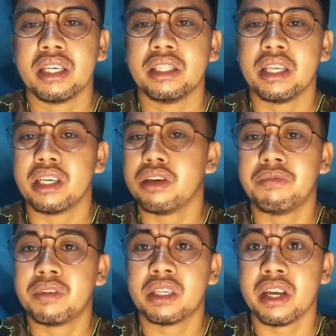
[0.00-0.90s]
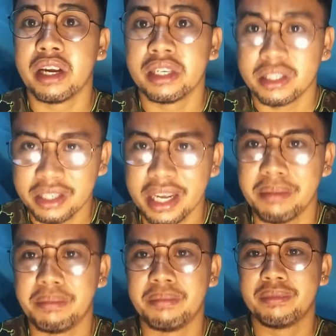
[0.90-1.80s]
that you've shared to
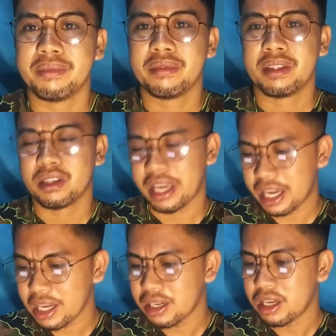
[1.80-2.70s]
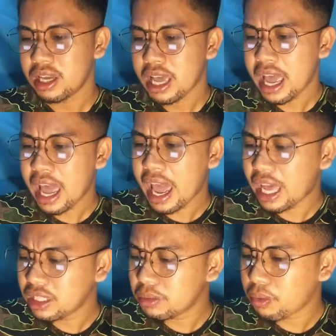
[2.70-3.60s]
them. Okay,
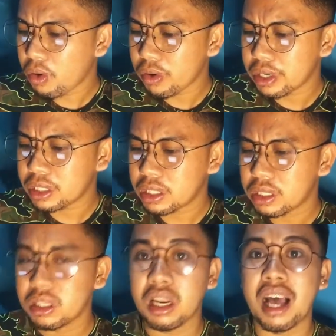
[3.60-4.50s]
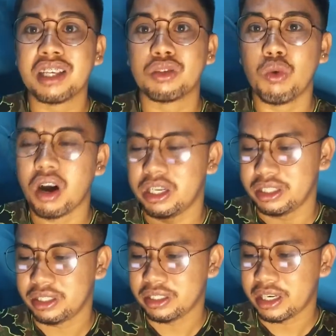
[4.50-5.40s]
and of course the last one
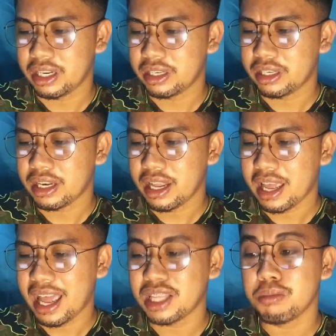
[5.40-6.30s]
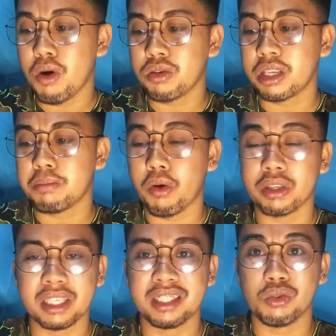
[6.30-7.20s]
and the most
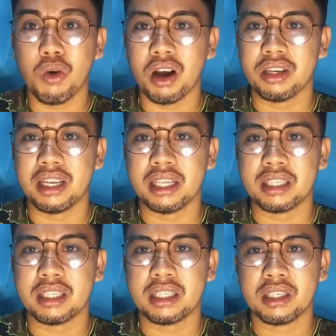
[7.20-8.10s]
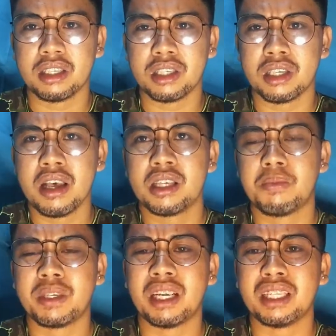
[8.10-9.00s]
important one, it's
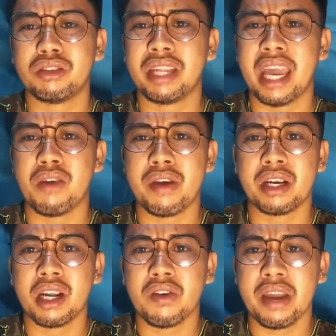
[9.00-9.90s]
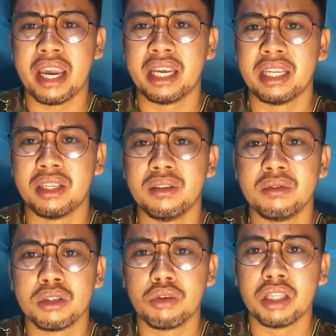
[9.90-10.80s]
especially today we are now in
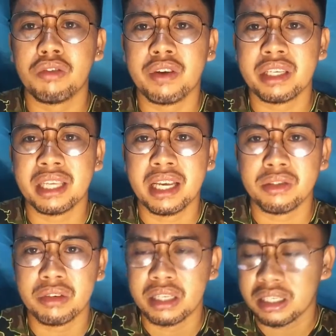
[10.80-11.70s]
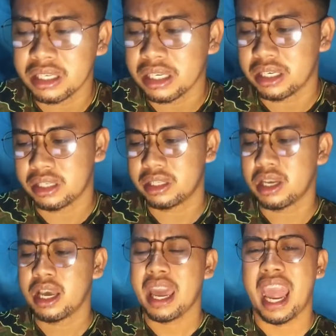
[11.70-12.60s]
21st century learners
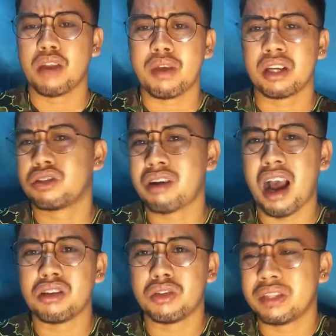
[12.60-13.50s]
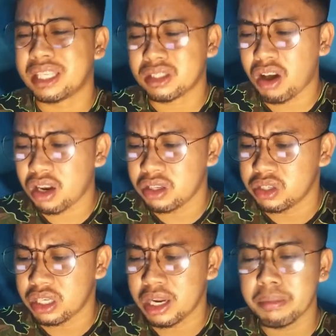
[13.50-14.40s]
and we are surrounded with
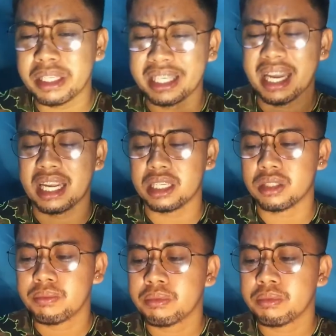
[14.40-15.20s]
technology. Number 10 is